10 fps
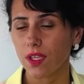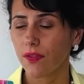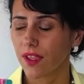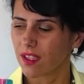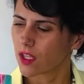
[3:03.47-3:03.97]
I
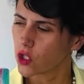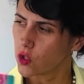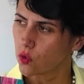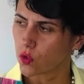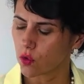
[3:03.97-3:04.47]
think the
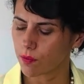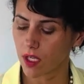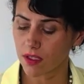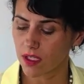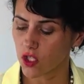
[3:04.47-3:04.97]
you knew
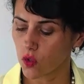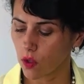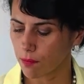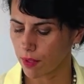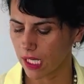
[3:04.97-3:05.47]
because it's you
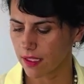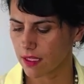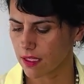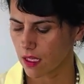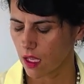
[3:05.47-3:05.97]
and
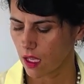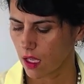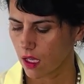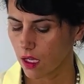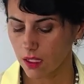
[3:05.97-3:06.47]
Pisces.
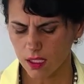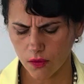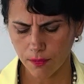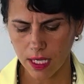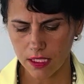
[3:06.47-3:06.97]
Lots
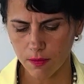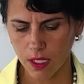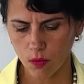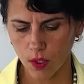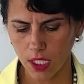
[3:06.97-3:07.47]
of Pisces, by
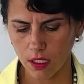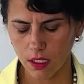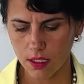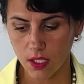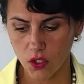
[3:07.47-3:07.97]
the way, uh,
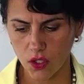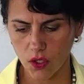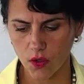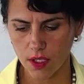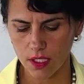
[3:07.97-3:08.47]

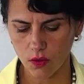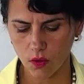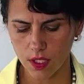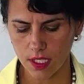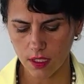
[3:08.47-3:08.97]
Sagittarius,
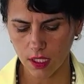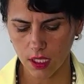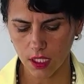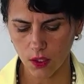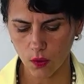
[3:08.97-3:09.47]
Taurus and
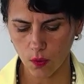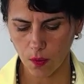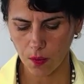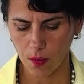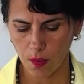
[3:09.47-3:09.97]
Leo
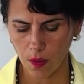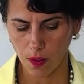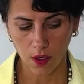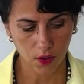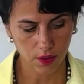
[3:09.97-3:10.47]

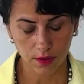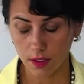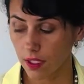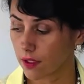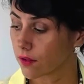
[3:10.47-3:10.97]
and
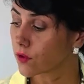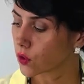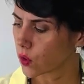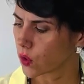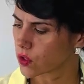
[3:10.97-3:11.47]
uh,
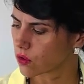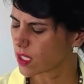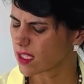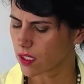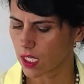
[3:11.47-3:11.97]
Virgo So
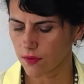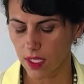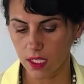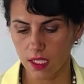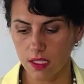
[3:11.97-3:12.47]
Let's clarify
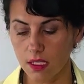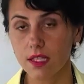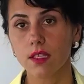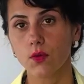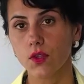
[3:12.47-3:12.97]
Cancer. Let's
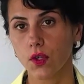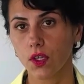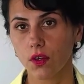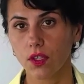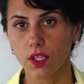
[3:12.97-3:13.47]
see what's going
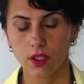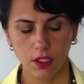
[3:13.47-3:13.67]
on here.